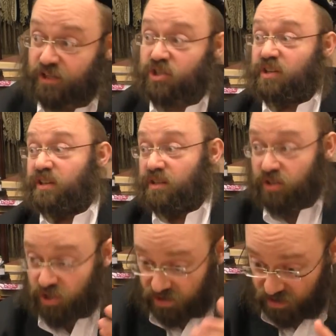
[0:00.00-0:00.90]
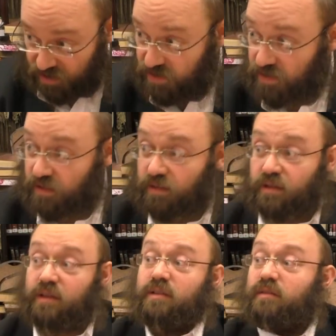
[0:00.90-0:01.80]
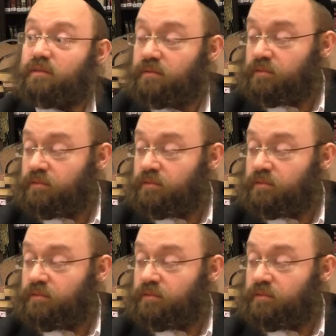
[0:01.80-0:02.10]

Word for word: Kiddush is. Kiddush.